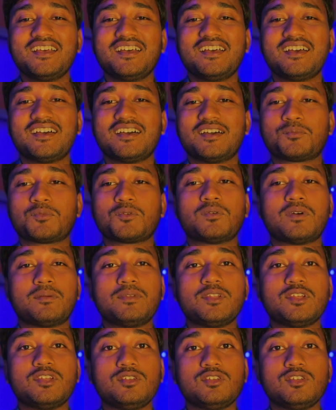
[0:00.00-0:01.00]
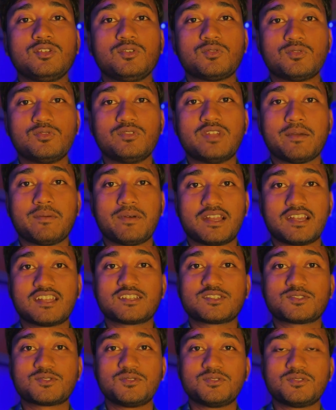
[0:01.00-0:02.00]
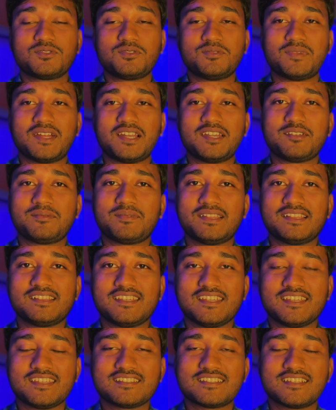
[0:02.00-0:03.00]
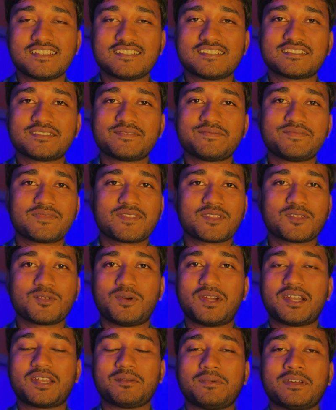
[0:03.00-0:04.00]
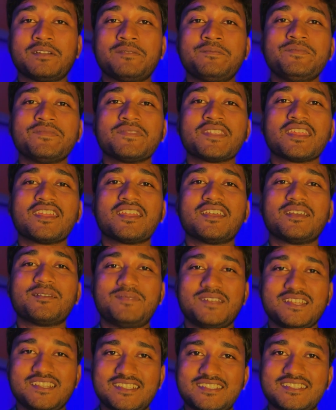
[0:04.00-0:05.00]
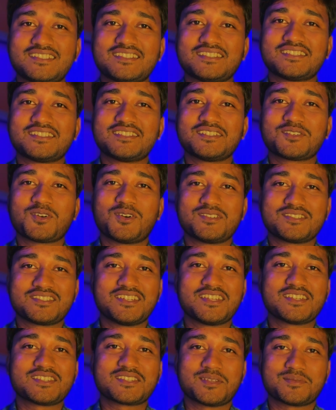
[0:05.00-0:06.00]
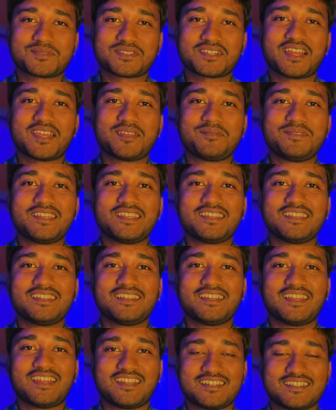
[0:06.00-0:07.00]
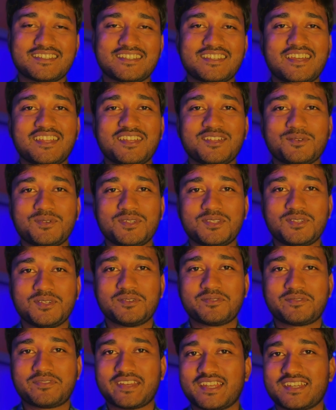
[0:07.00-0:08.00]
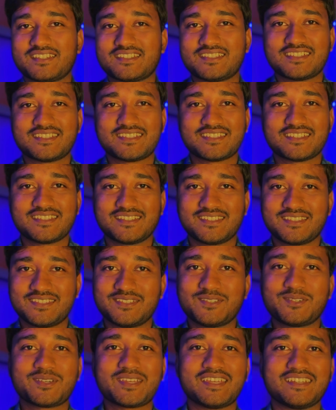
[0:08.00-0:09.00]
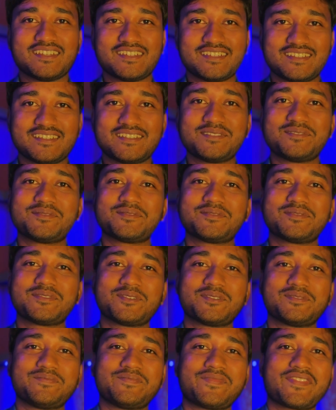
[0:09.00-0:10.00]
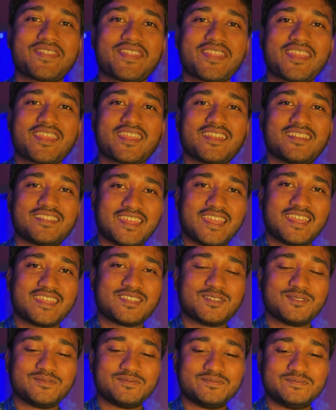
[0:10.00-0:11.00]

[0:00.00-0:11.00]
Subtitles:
probably you could have understood multiple things as whatever. Please consider subscribing and sharing with your friends. Okay, thank you.